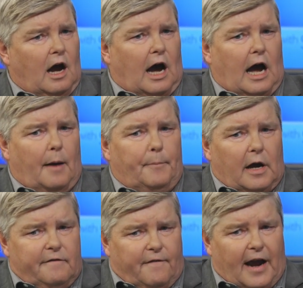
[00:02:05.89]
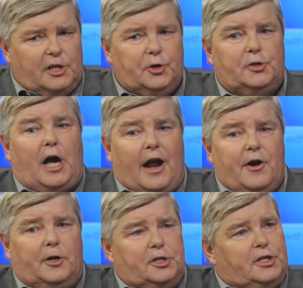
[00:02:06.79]
Advisors
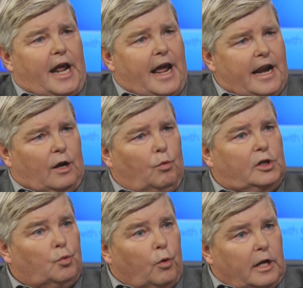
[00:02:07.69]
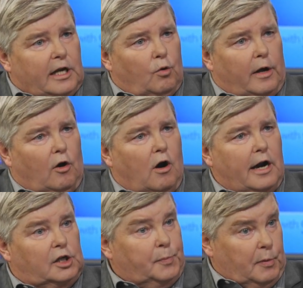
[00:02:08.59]
understanding what's really going
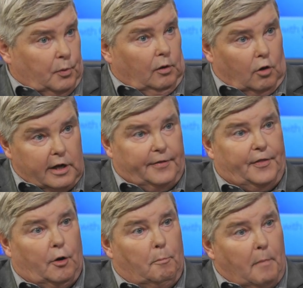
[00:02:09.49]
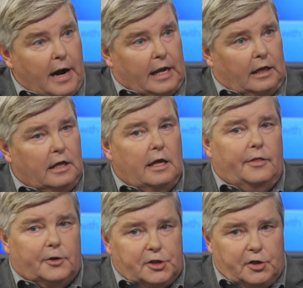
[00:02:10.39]
on as people look at their money.
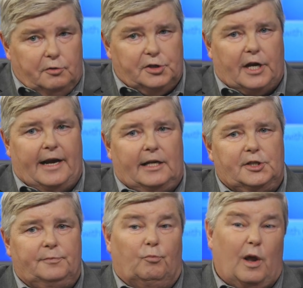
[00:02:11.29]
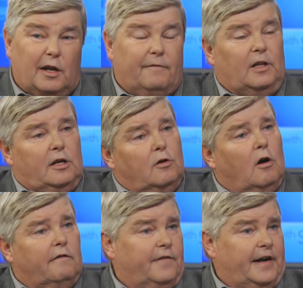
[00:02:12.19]
There's a new science, relatively new,
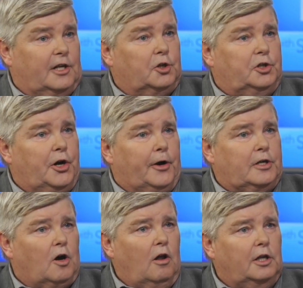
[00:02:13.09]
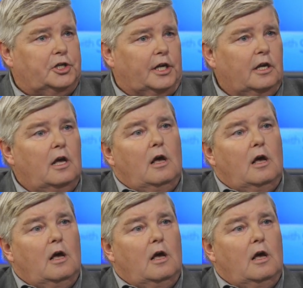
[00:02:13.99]
called financial gerontology,